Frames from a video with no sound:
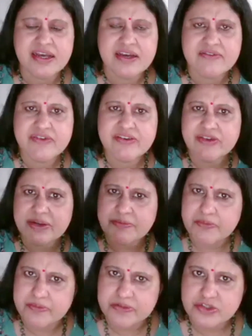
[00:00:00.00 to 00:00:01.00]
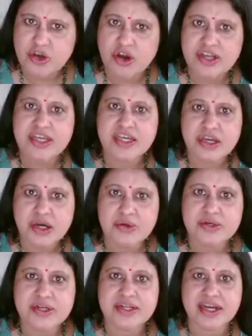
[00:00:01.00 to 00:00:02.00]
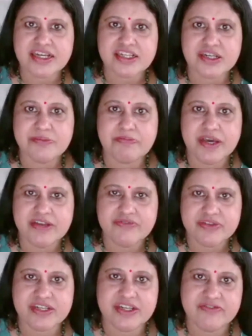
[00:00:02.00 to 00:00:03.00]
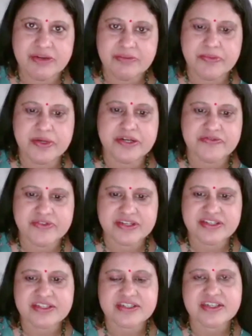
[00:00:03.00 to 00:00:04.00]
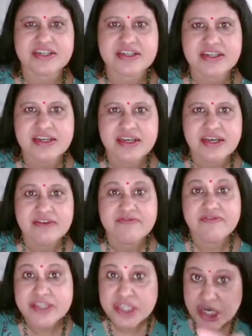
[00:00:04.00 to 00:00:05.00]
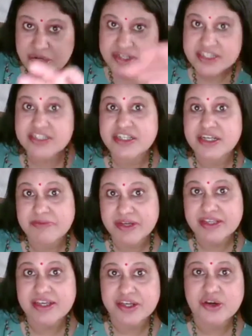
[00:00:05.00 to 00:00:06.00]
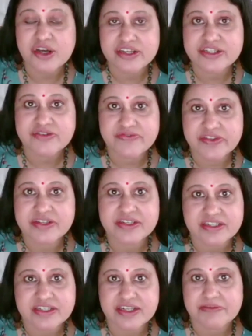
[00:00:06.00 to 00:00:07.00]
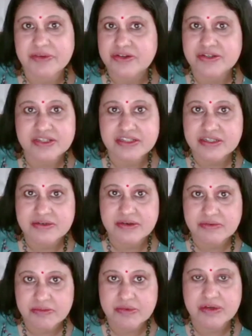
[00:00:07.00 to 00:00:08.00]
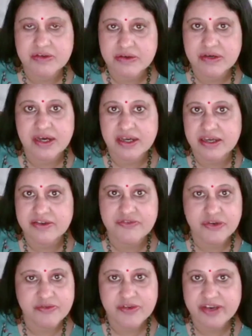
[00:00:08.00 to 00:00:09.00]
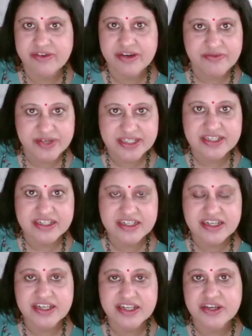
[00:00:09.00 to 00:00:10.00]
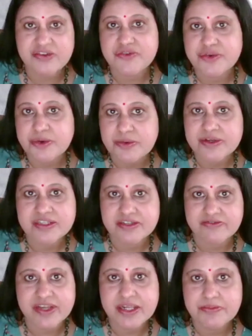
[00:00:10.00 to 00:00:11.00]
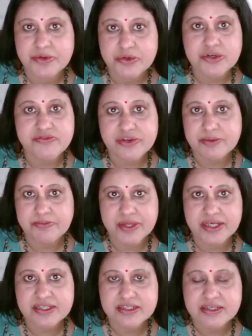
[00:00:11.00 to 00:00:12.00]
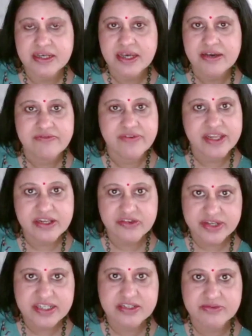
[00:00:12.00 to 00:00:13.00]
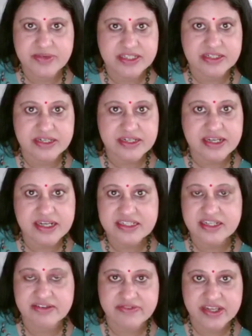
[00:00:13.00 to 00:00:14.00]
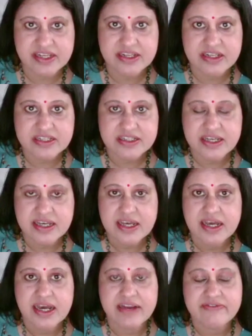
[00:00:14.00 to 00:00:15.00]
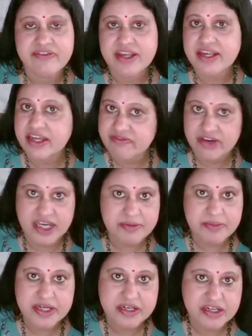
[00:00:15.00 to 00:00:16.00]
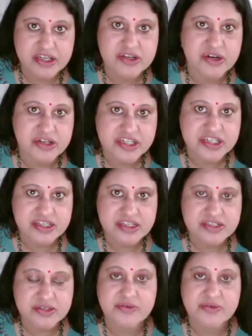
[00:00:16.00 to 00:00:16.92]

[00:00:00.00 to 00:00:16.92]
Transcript: We were chalking out an action plan for the development of the district without disturbing the ecology of the district, because if you have ever visited, any of you, it's a very beautiful place, very rich. Western Ghats are very rich and very environmentally conscious.